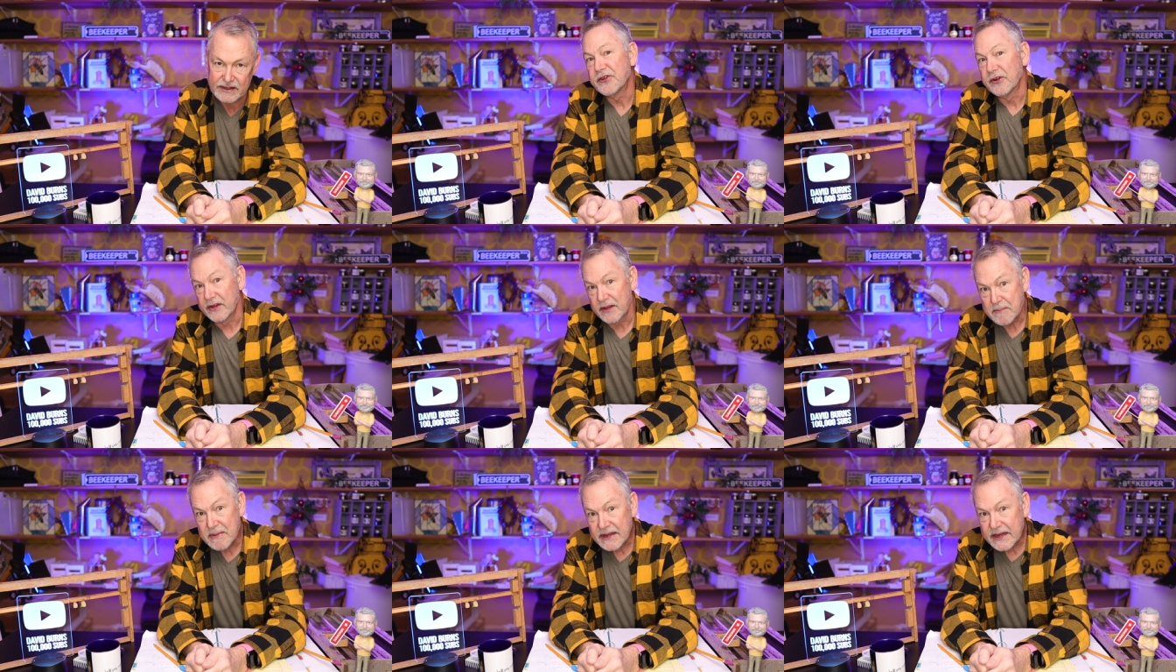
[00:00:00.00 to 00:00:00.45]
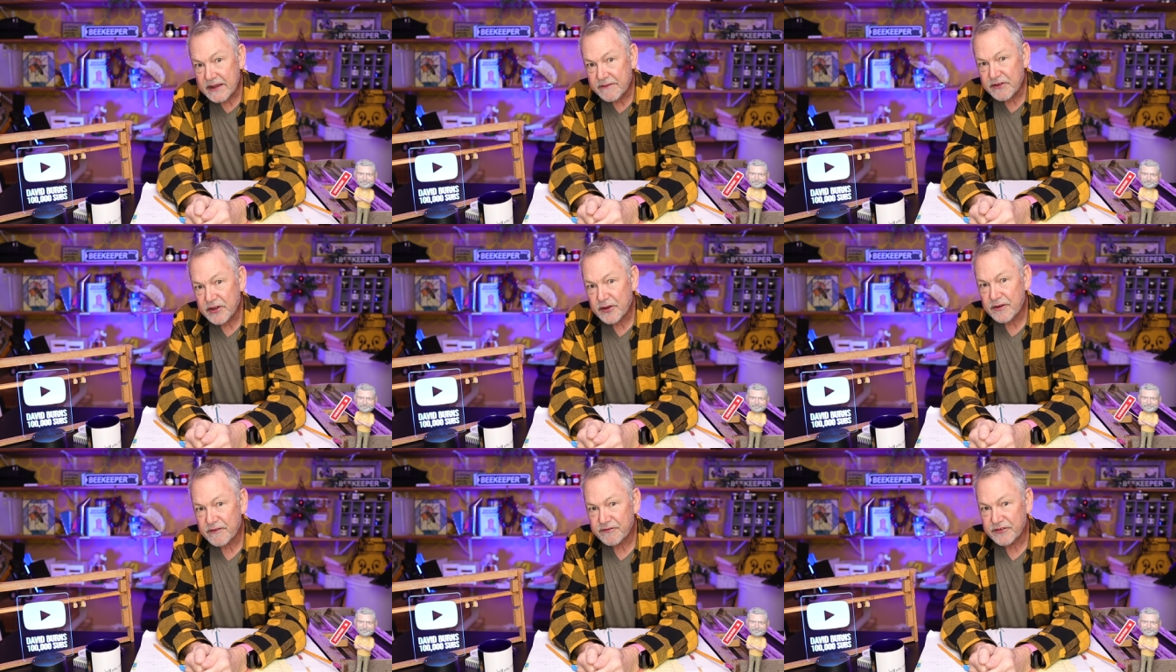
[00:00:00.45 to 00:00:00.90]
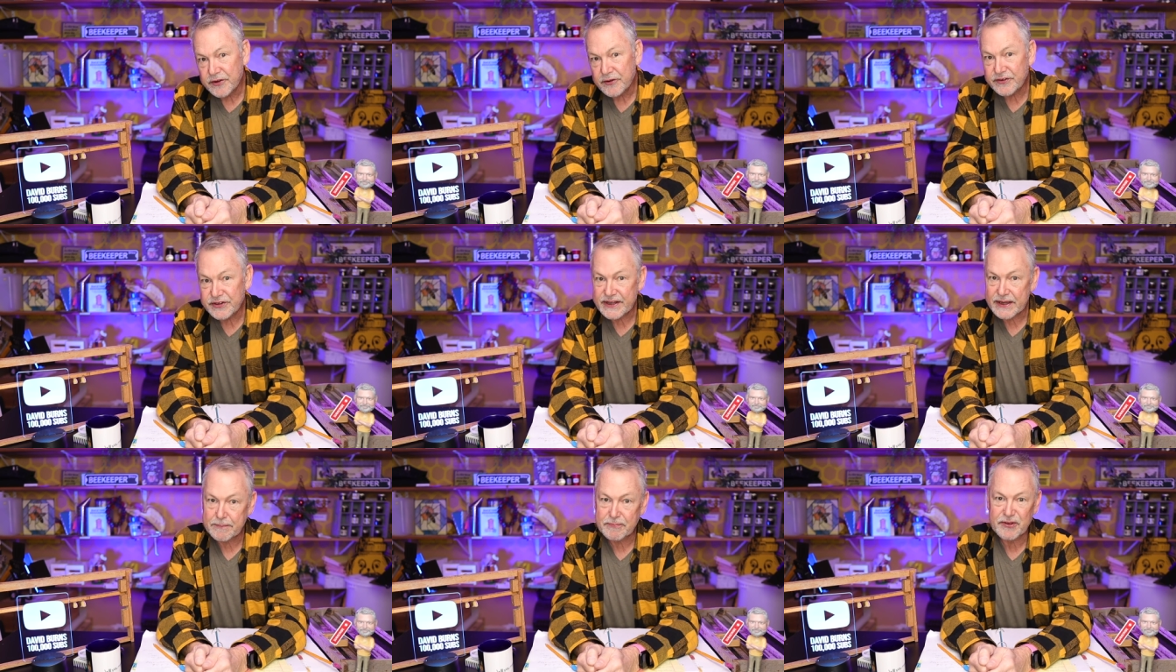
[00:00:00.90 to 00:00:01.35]
So let me give you a few
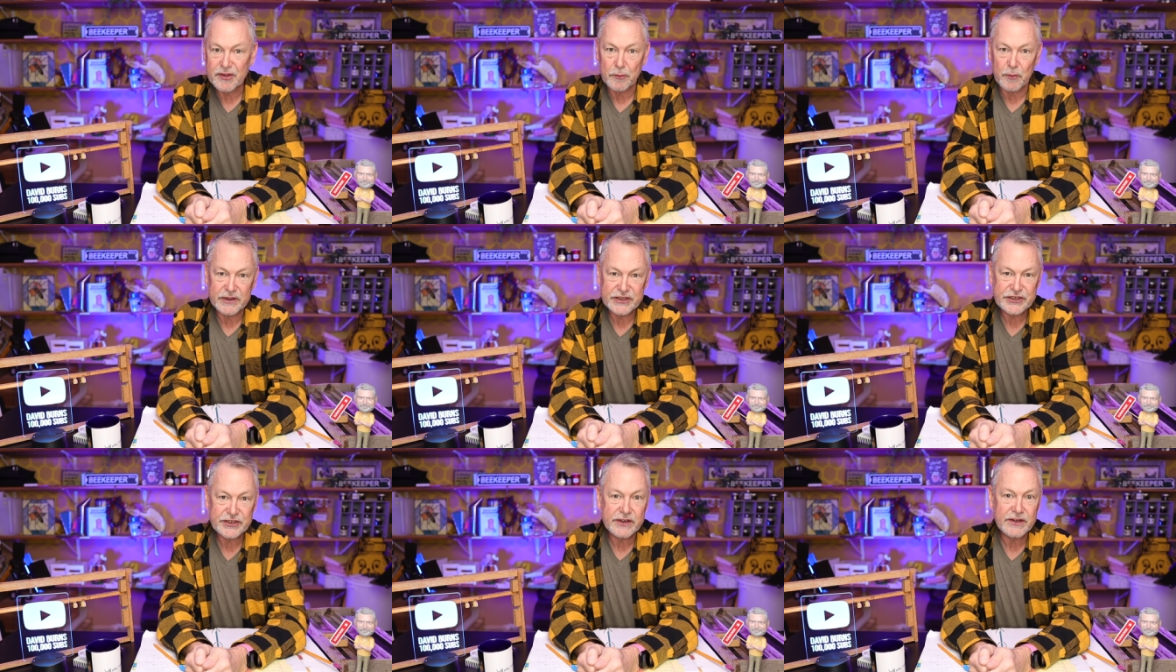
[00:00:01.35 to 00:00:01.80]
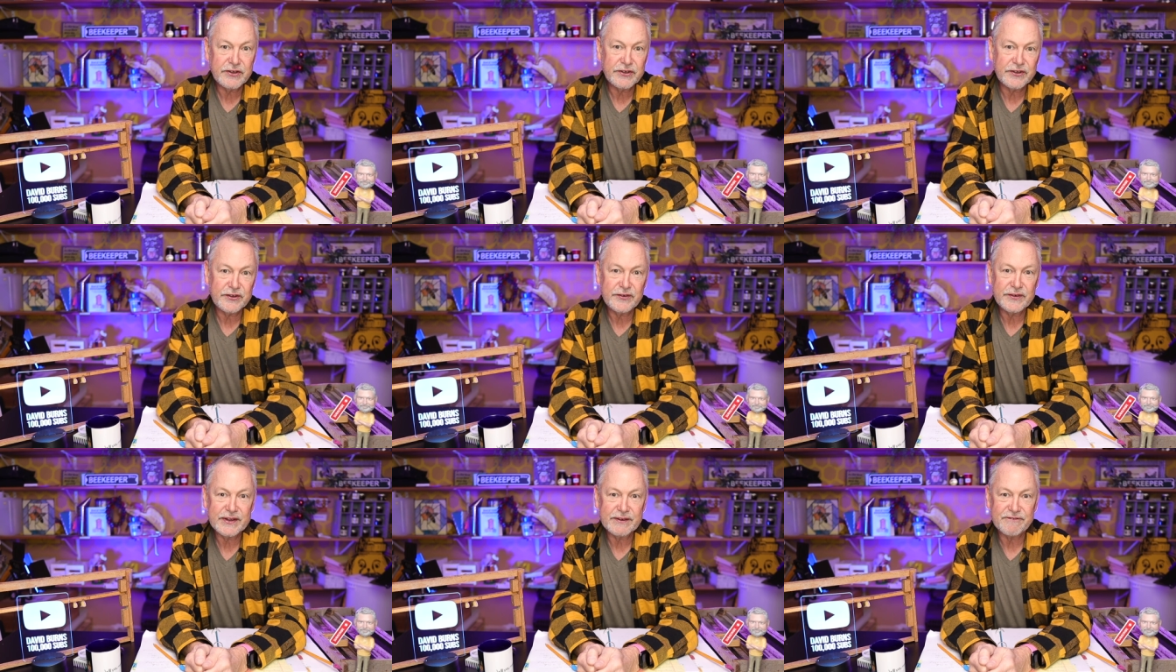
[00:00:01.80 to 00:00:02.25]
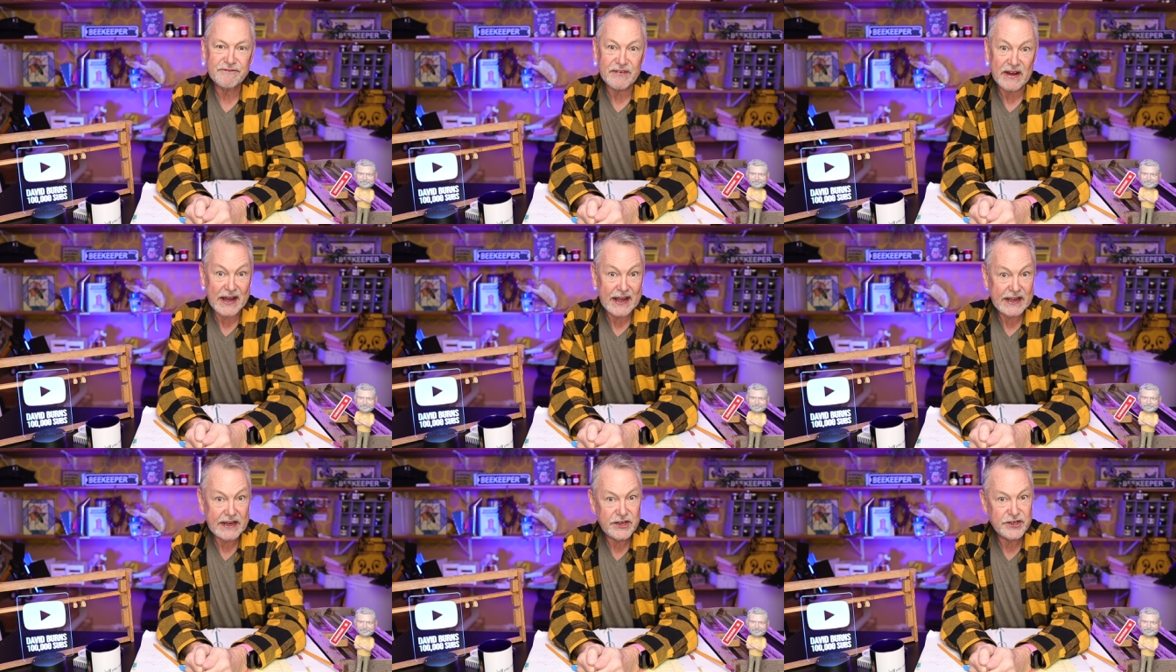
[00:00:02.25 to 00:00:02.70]
tips on what you can do to
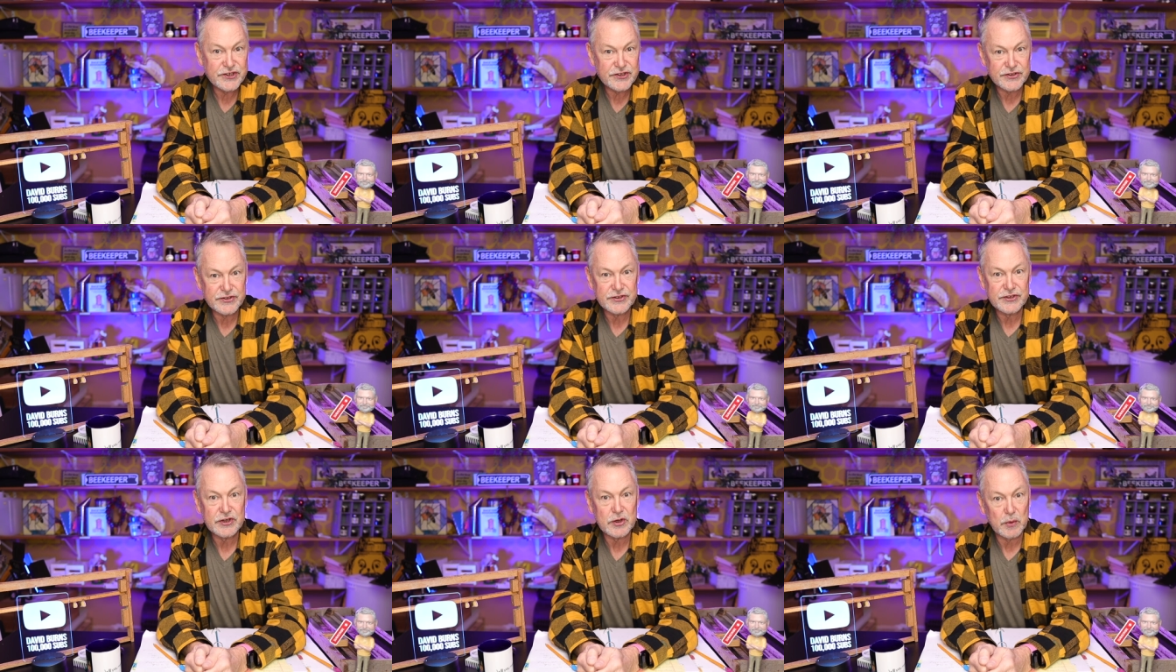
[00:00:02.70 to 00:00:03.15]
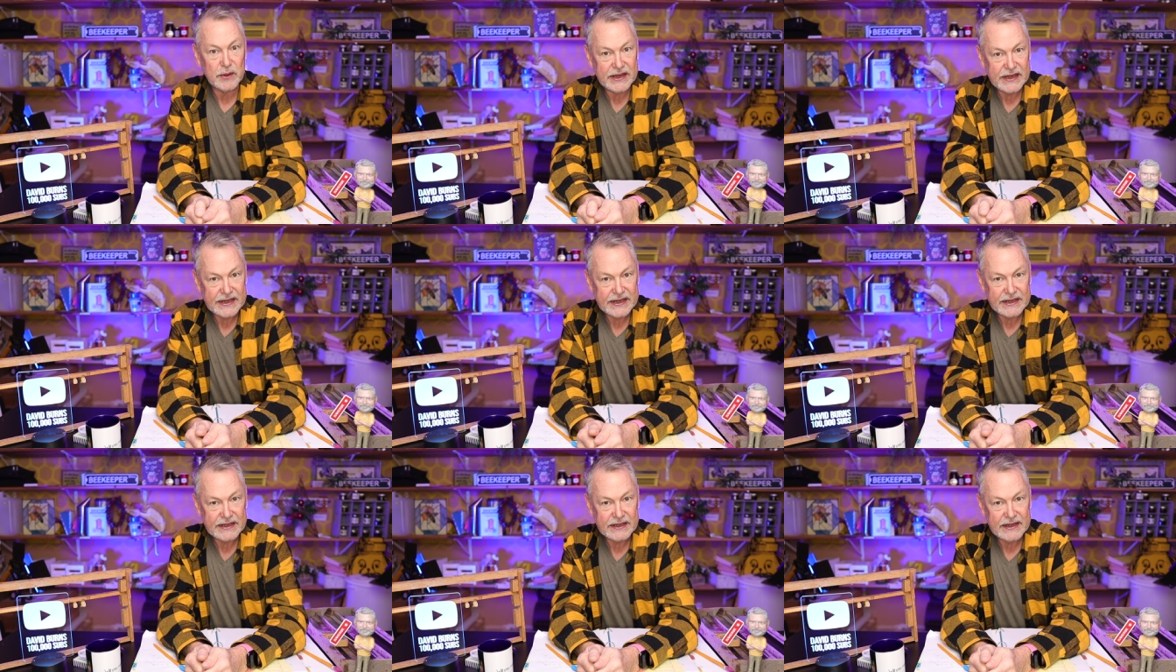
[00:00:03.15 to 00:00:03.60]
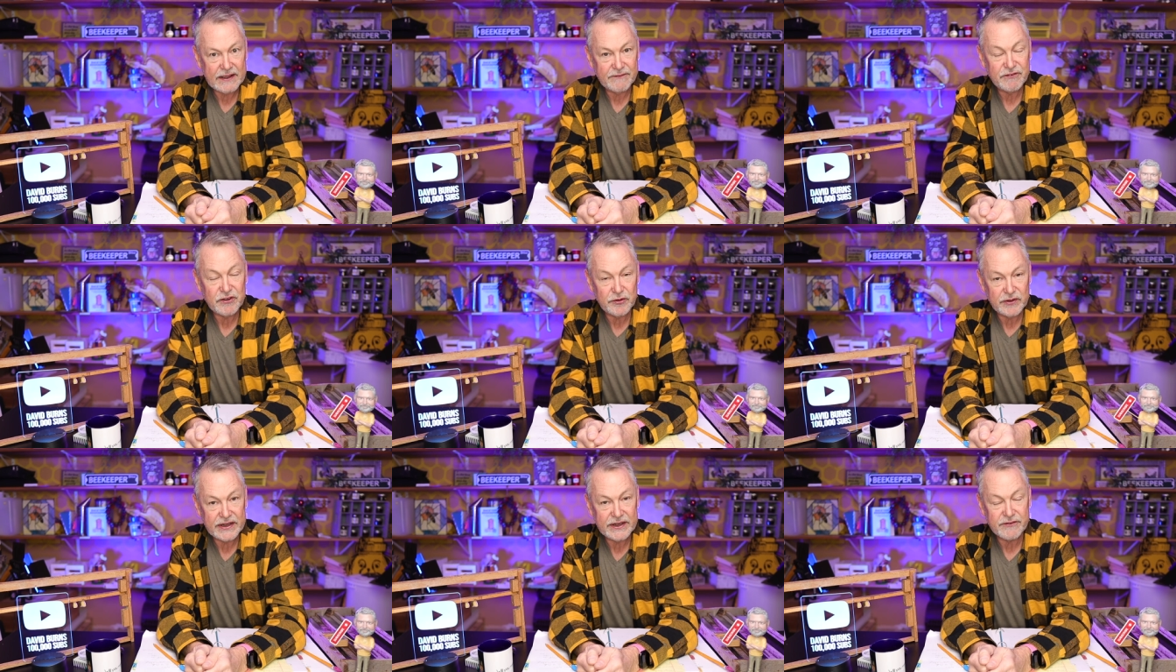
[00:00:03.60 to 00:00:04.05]
find your queen
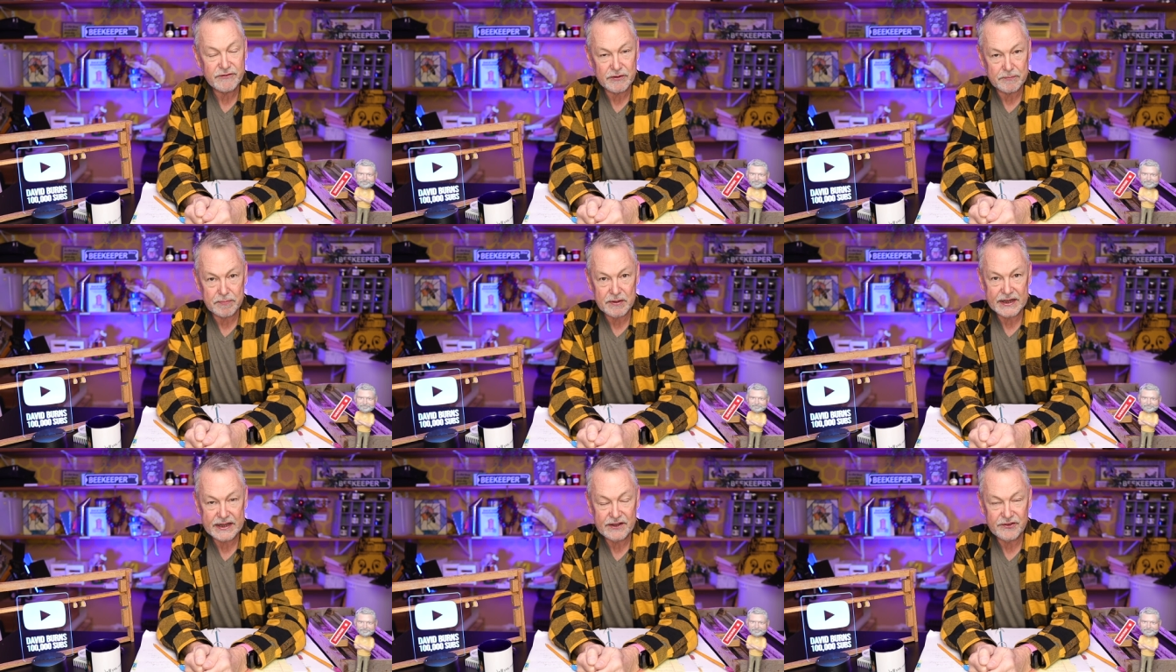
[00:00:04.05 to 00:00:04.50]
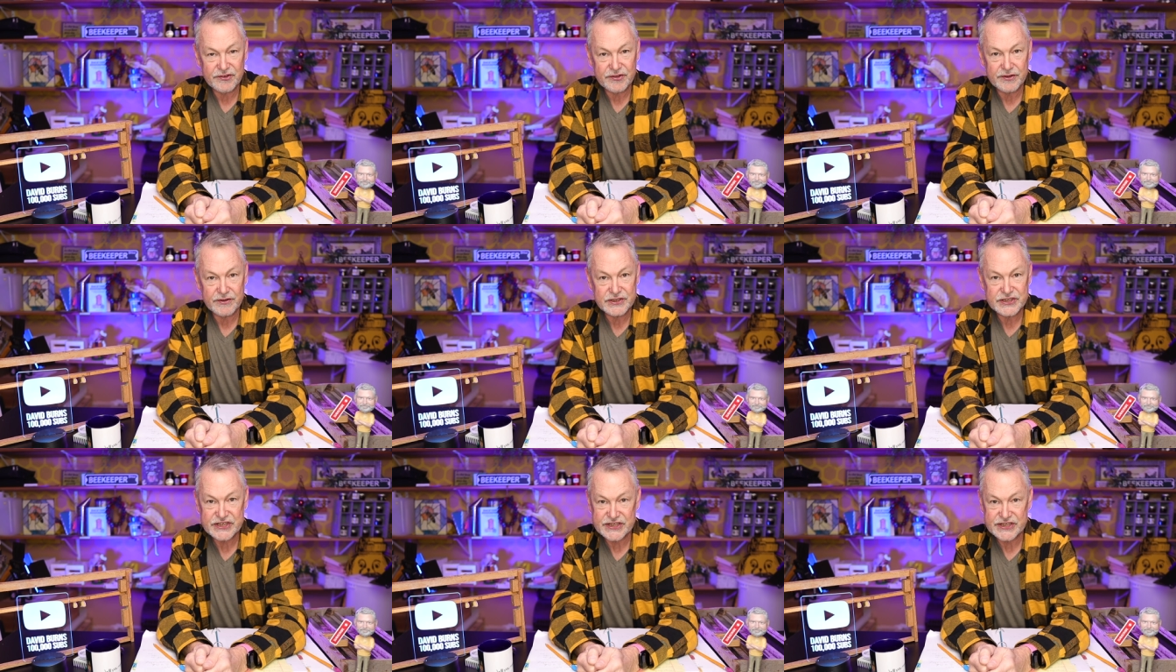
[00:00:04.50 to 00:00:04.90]
if you need to replace her,